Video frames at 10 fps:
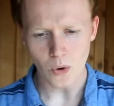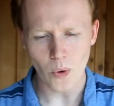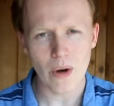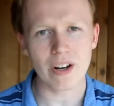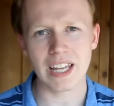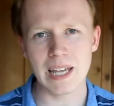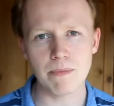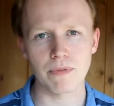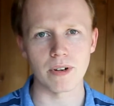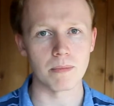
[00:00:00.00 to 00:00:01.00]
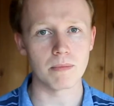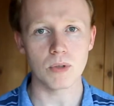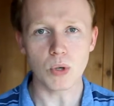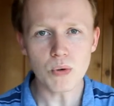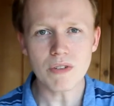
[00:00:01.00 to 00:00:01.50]
where it came from,
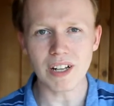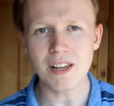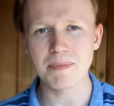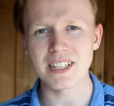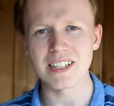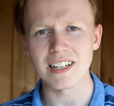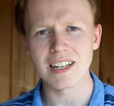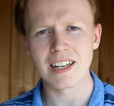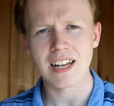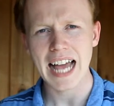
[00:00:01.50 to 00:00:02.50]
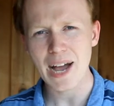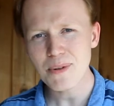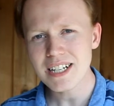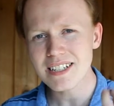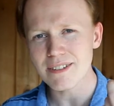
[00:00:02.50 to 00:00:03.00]
who developed it, and how
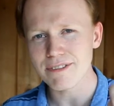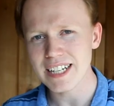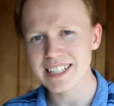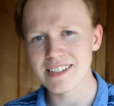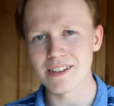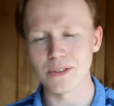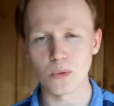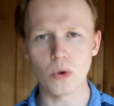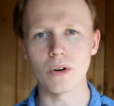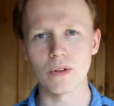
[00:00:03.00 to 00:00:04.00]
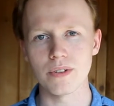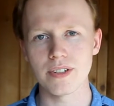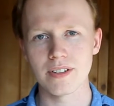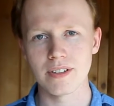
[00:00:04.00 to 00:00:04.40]
it has affected the world.